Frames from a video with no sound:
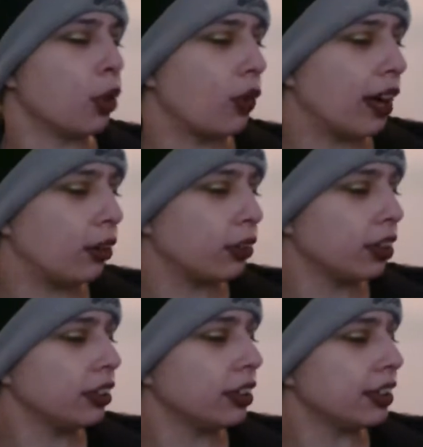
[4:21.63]
to blow
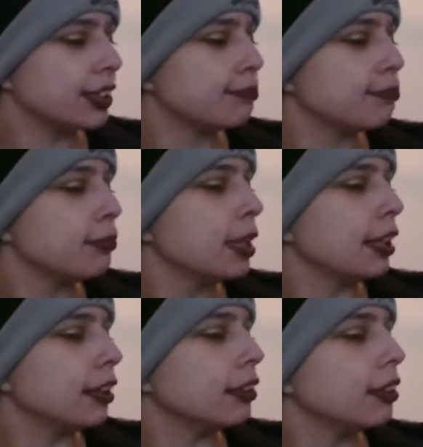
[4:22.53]
out. Goodness
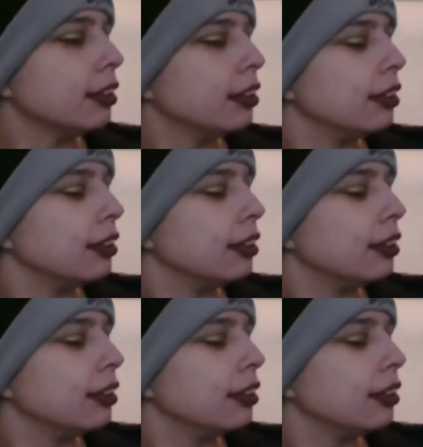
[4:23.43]
me.